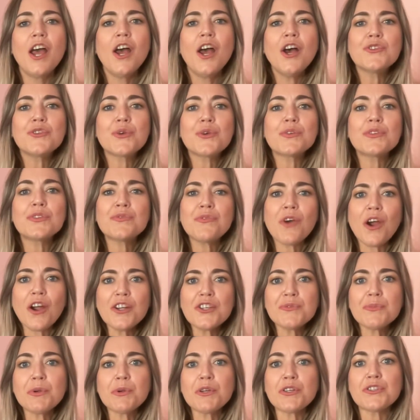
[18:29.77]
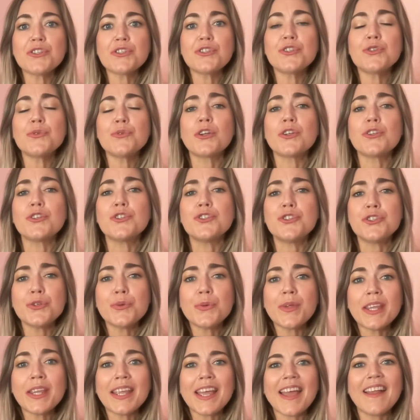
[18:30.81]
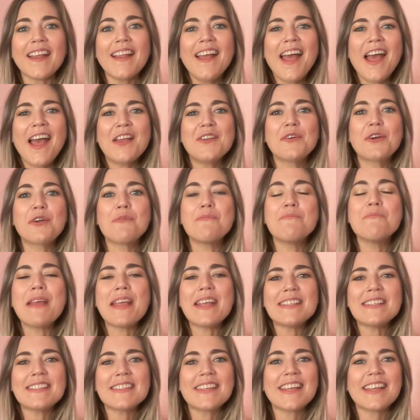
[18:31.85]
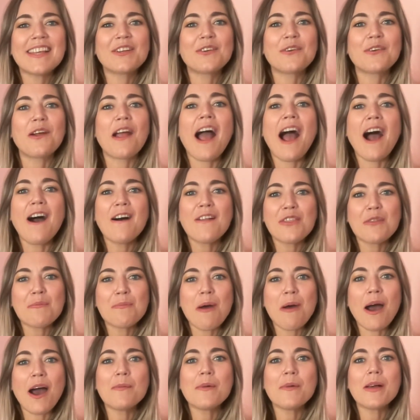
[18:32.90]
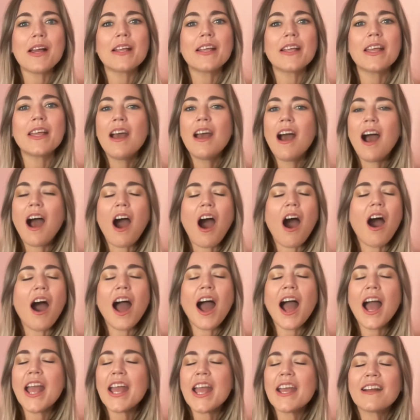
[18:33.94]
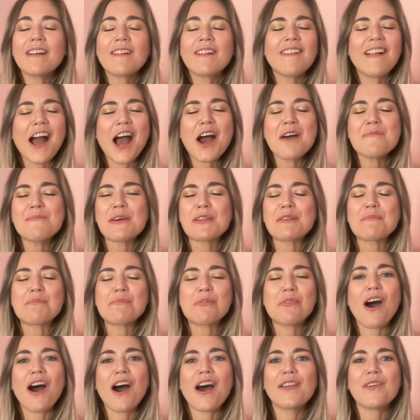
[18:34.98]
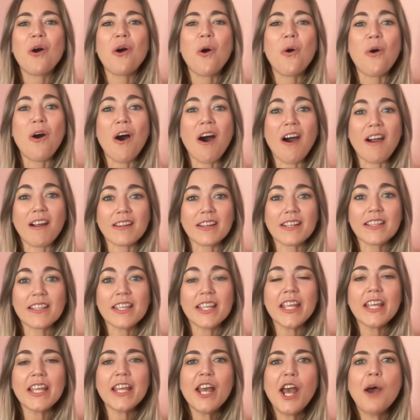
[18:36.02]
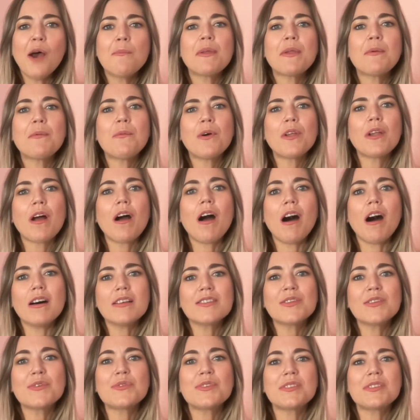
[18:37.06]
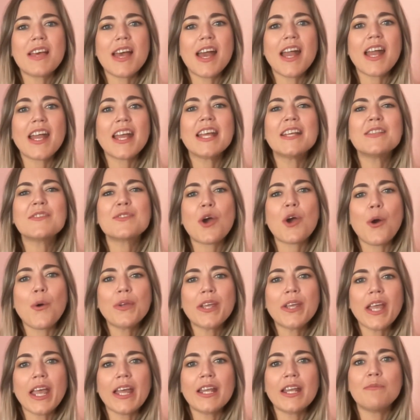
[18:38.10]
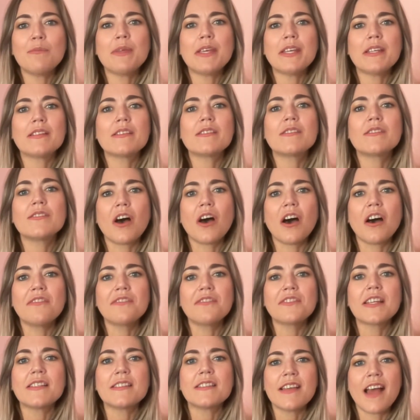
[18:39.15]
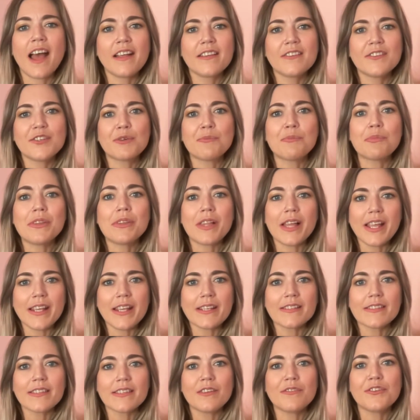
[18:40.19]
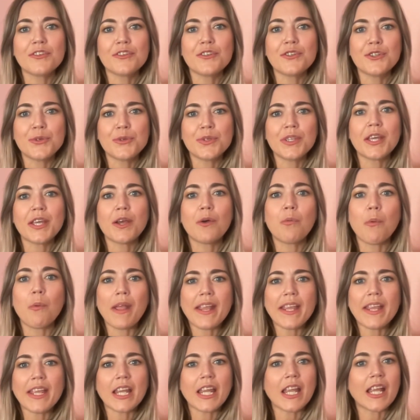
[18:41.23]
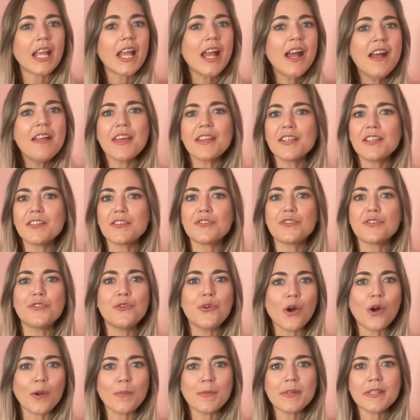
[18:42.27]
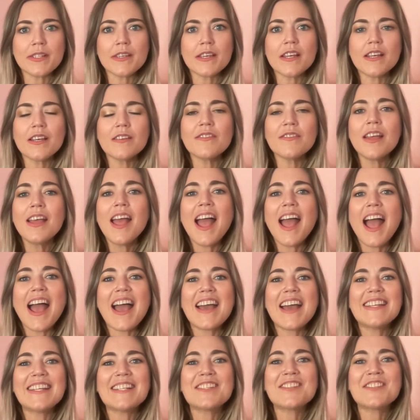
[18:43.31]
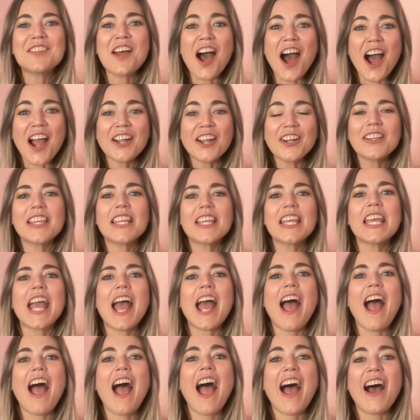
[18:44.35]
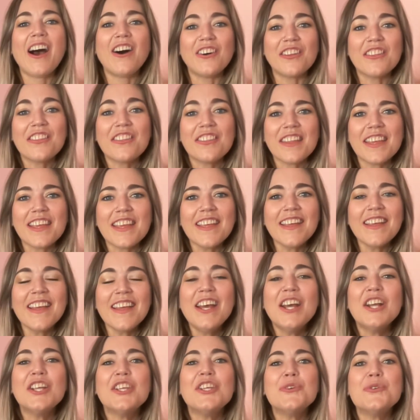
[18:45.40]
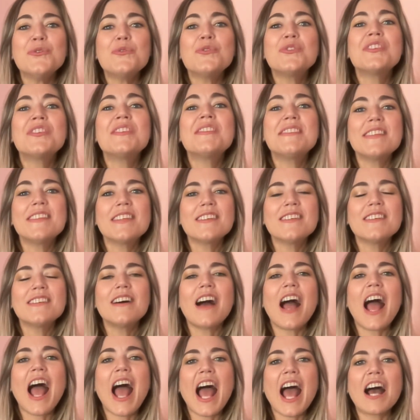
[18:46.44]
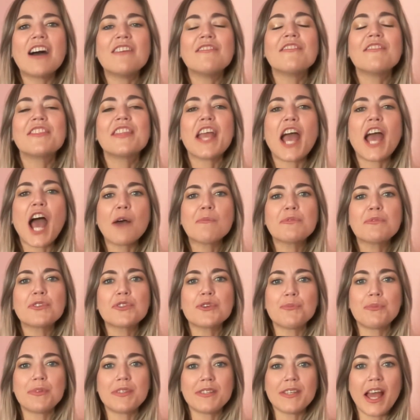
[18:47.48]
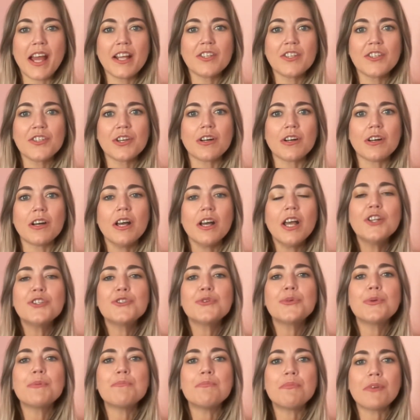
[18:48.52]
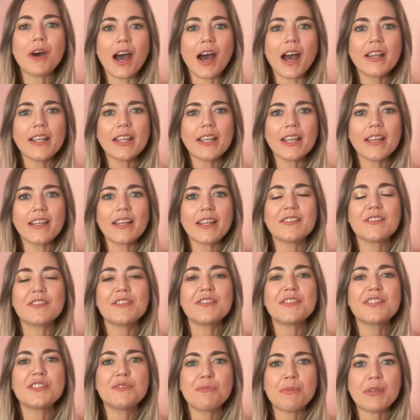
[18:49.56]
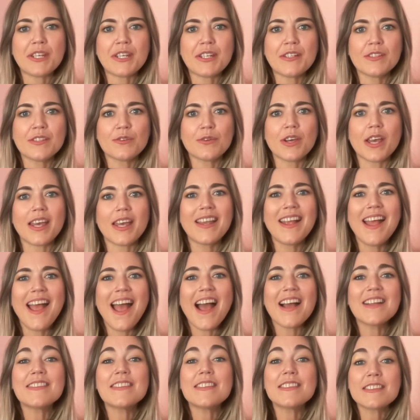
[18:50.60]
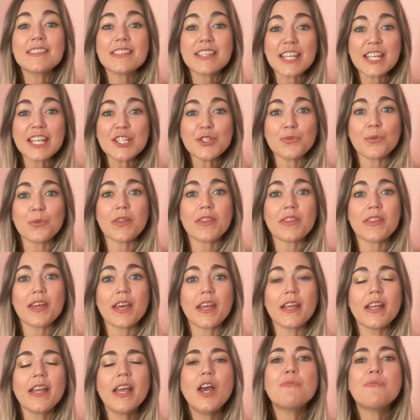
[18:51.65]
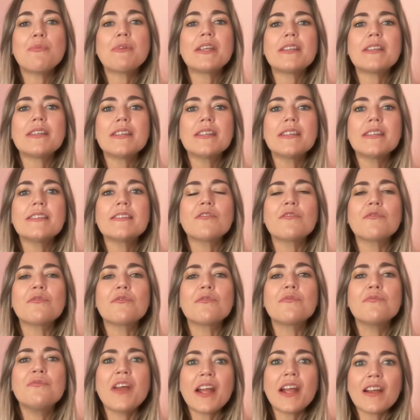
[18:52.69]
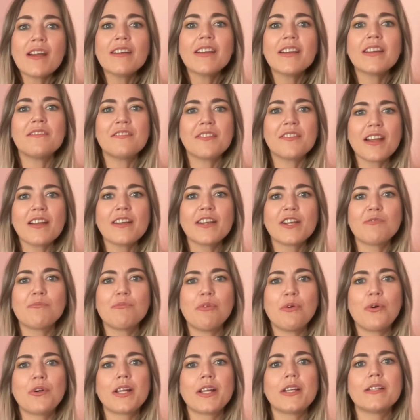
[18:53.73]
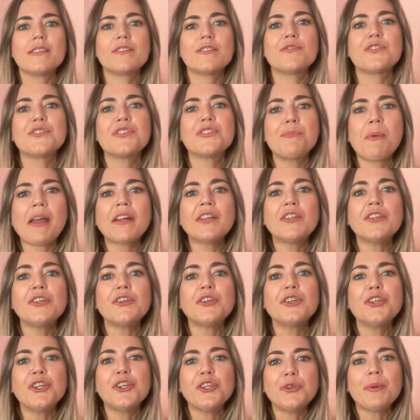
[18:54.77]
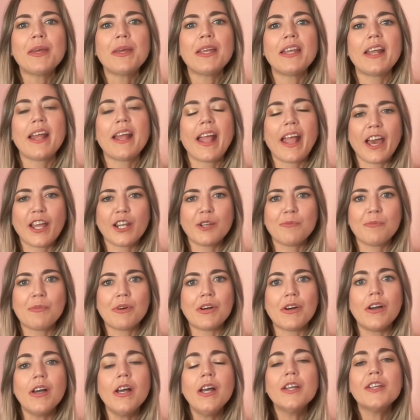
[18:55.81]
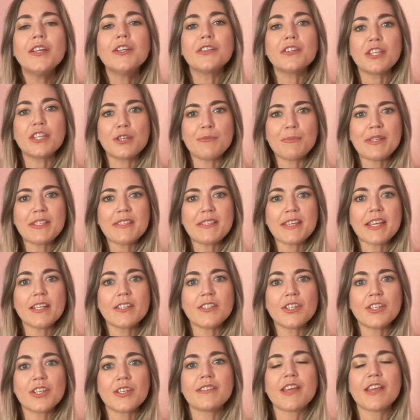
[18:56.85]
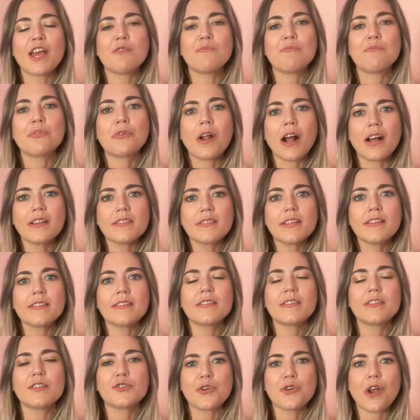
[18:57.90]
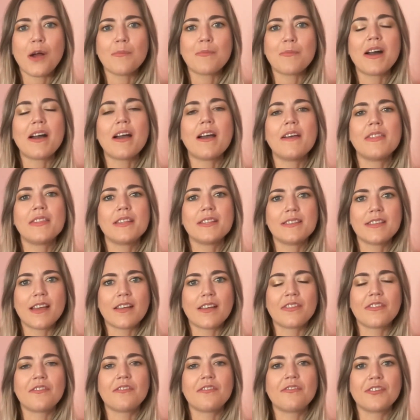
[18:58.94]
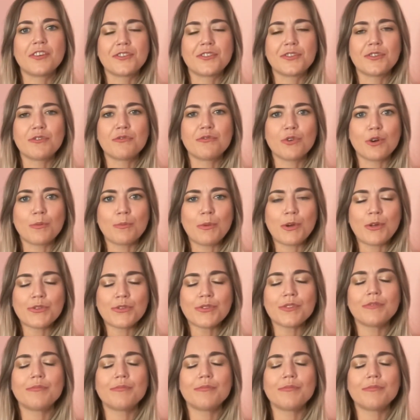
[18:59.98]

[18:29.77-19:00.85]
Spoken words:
So as far as persons who are doing it and who are amazing and who are out in the public, I clap and applaud wholeheartedly, but I want to also say it's okay to be in a soft and tender place if you're newly awakening. That is normative and entirely healthy. You still have the absolute potential to embody it and to speak to it and to teach with it. But it is very, very important to respect your human animal, your limitations, and process the trauma and the death first and foremost.